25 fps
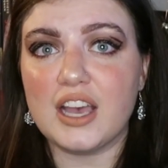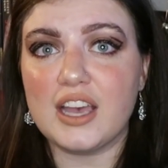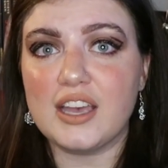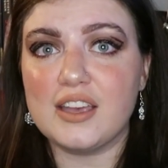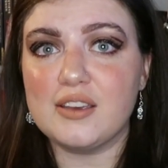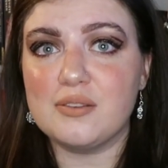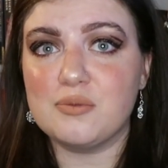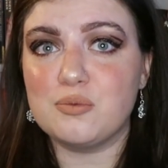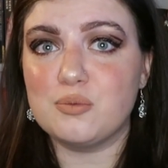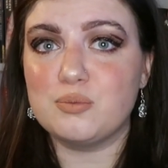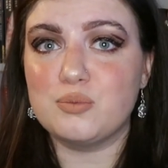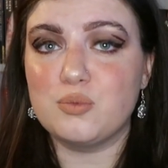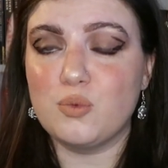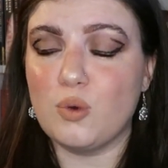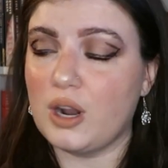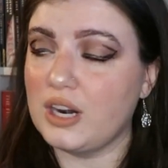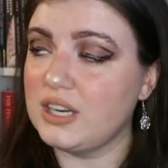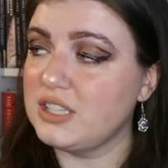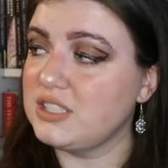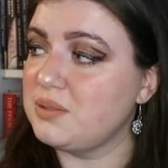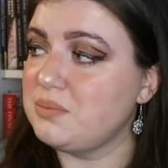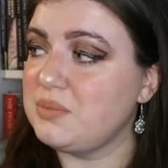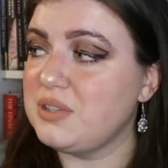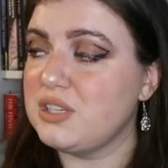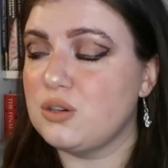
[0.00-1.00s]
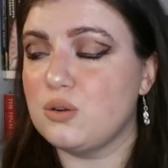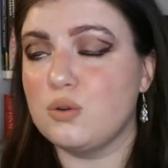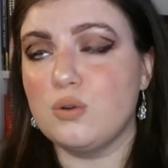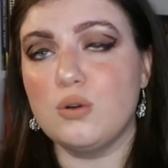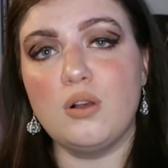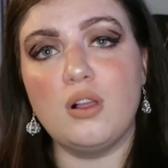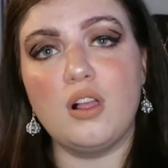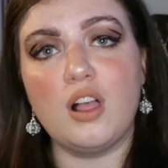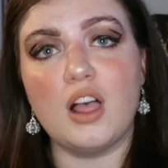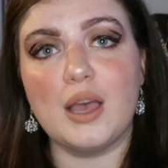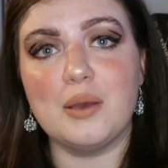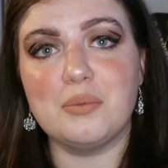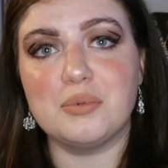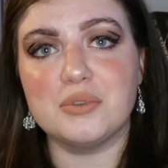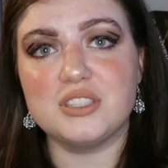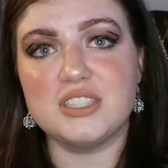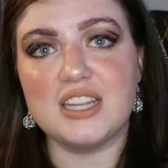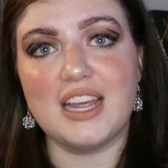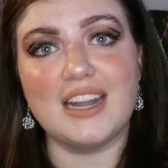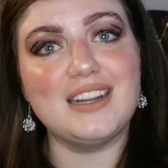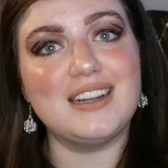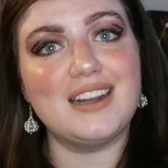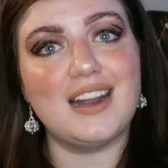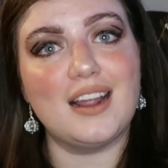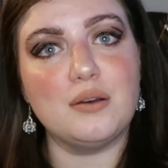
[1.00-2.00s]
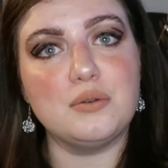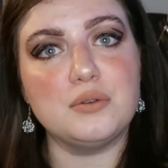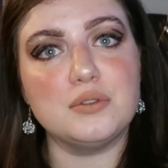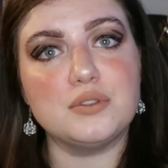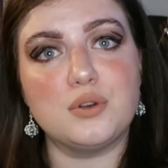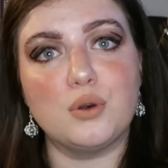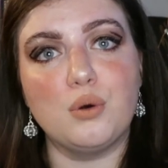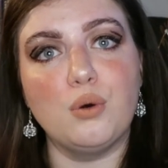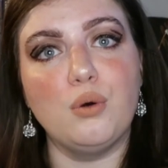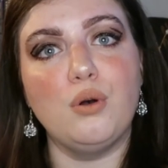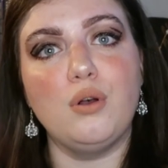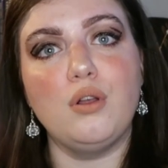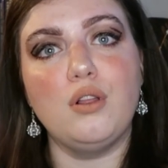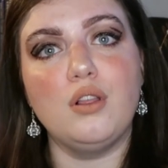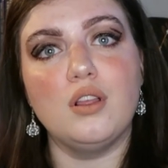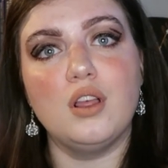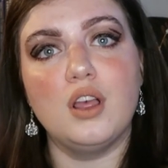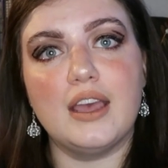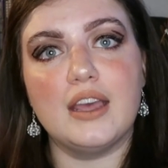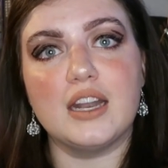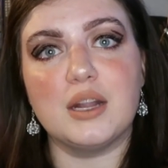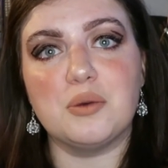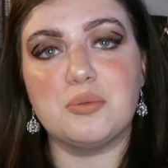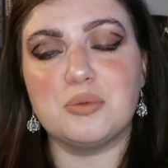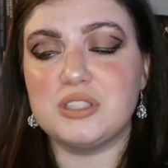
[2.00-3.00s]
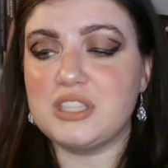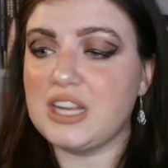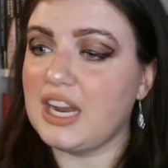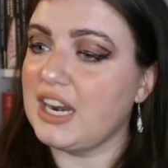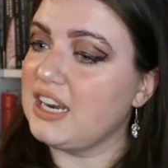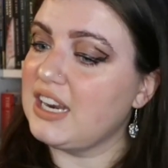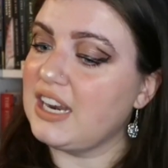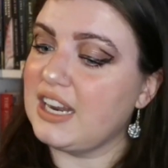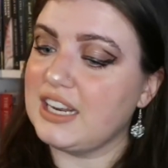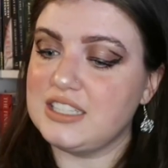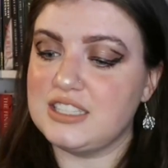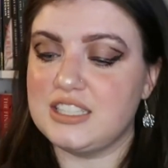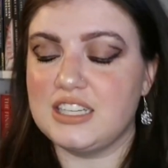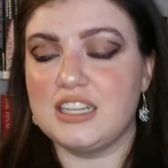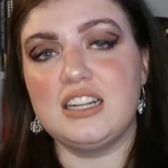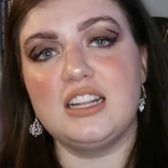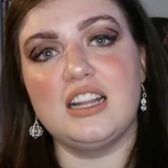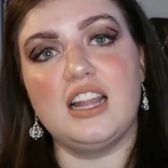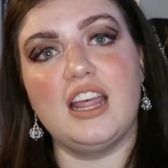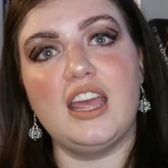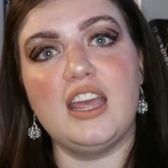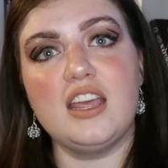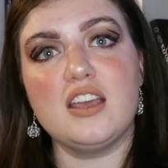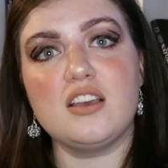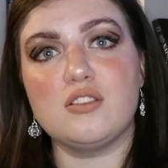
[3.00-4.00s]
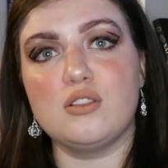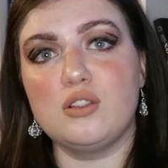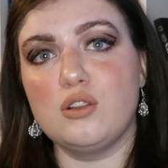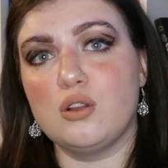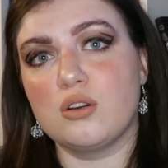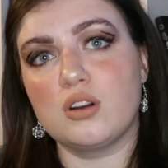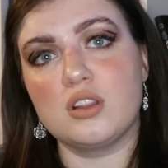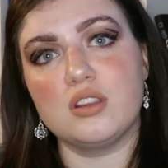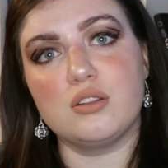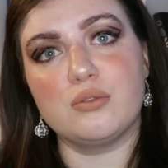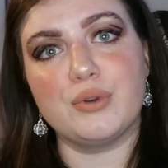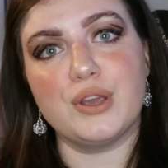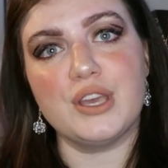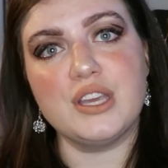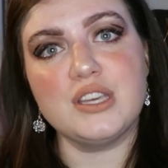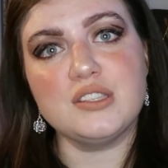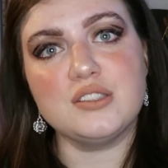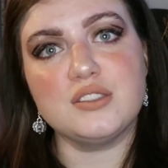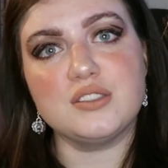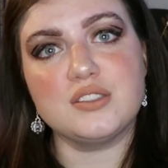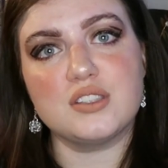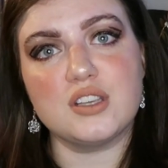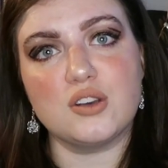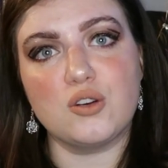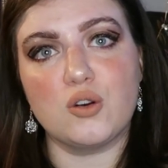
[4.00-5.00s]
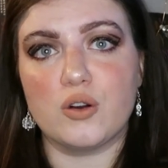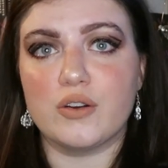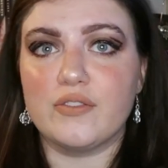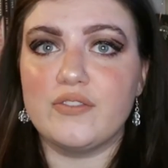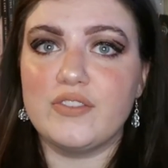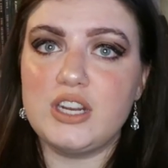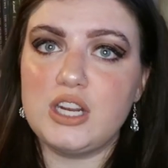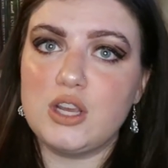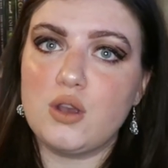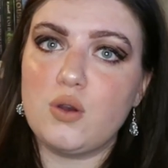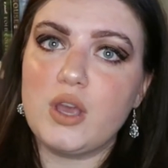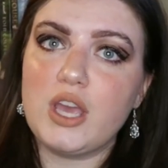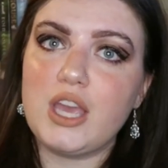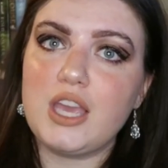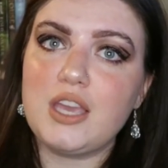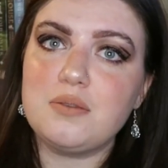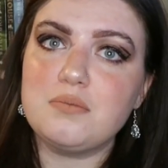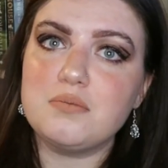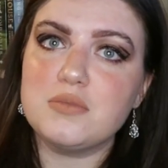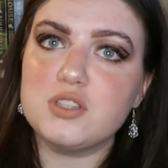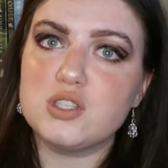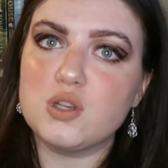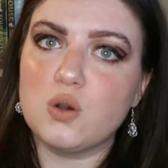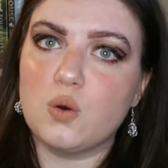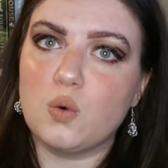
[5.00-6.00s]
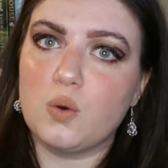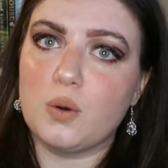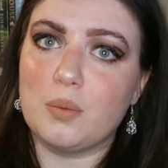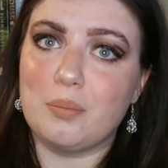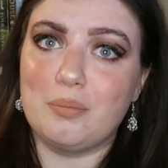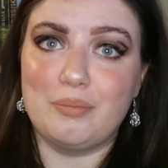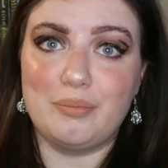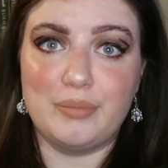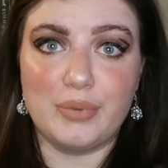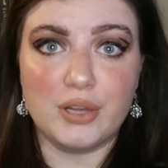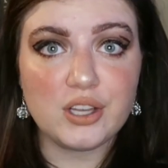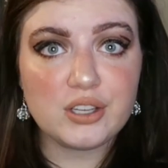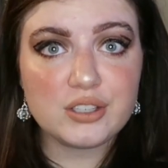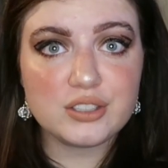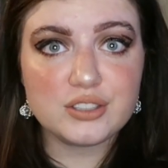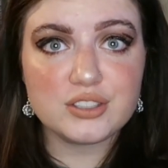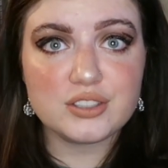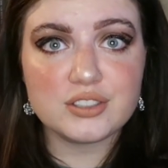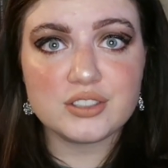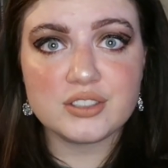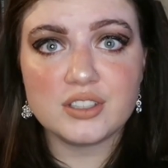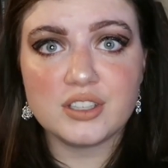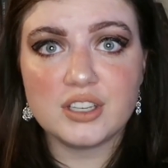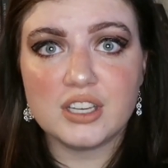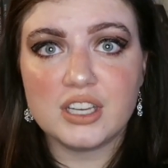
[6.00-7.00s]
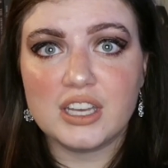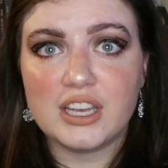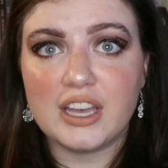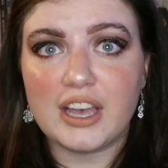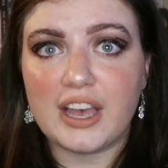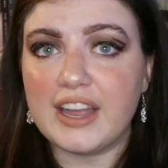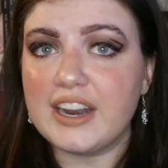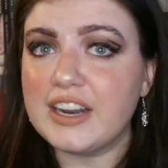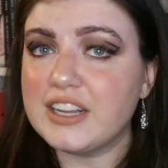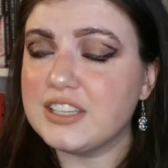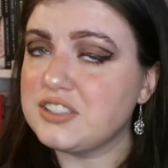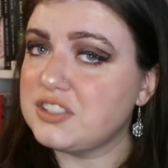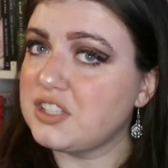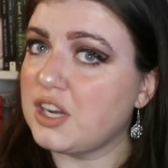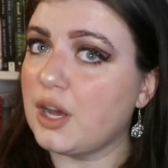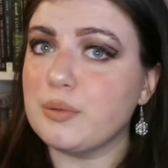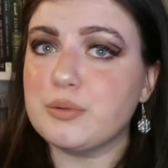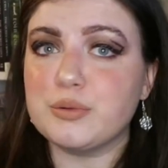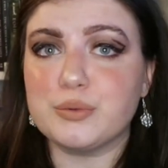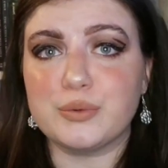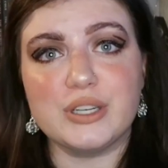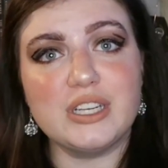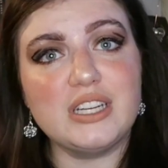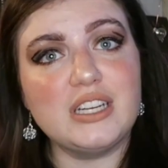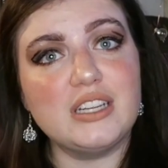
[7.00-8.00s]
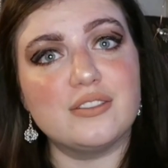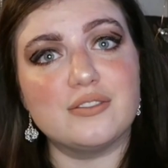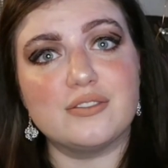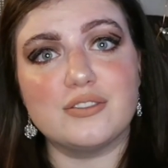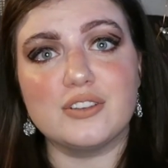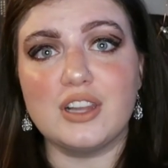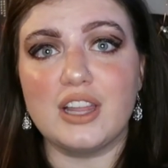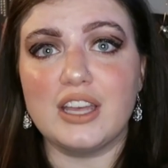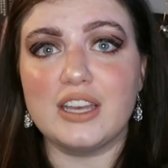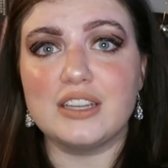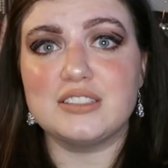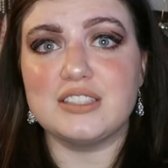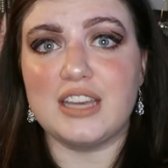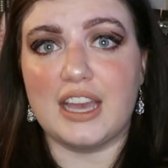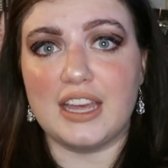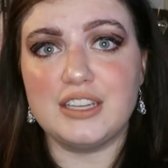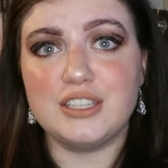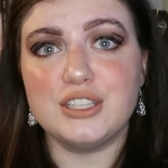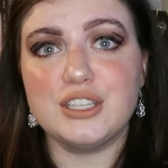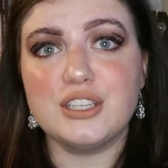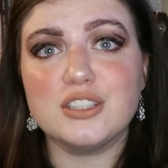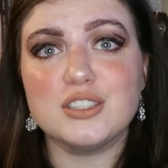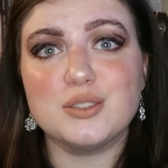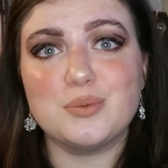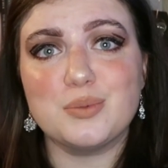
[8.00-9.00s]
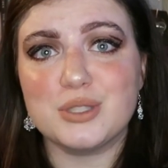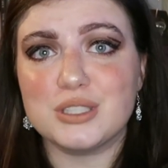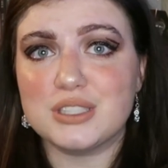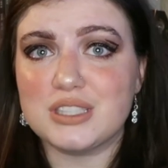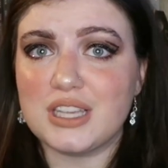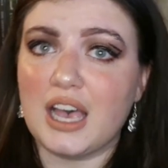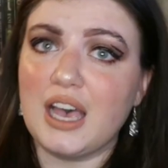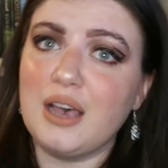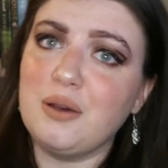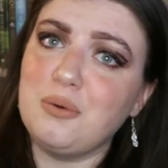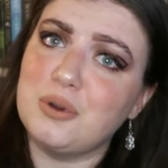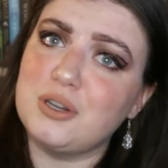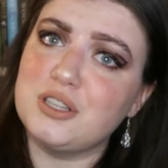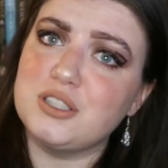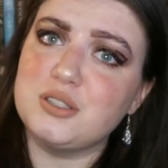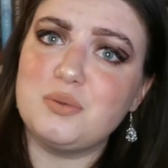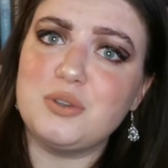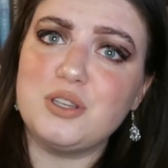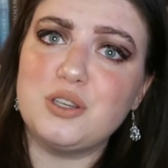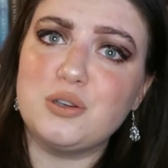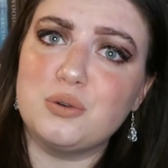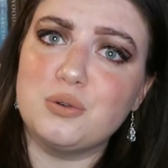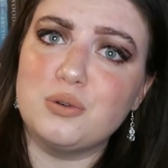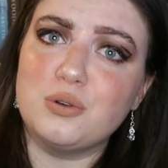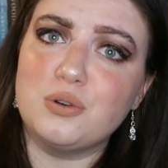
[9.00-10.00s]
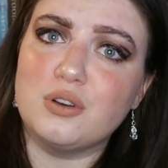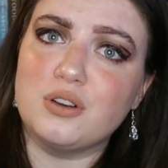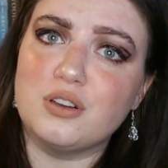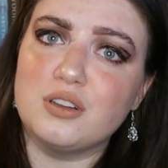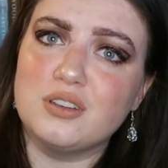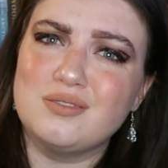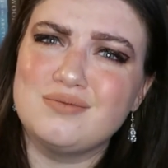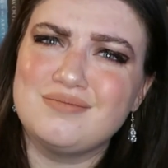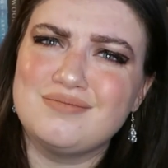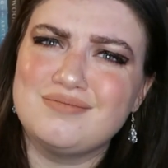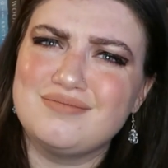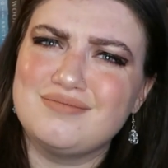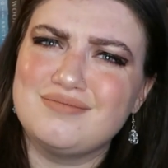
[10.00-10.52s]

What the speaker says: I wanted to be cool, I pretended I was cool, and I pretended I didn't like Lord of the Rings or video games or books, and I stopped reading for like 10 years because I wanted to be cool.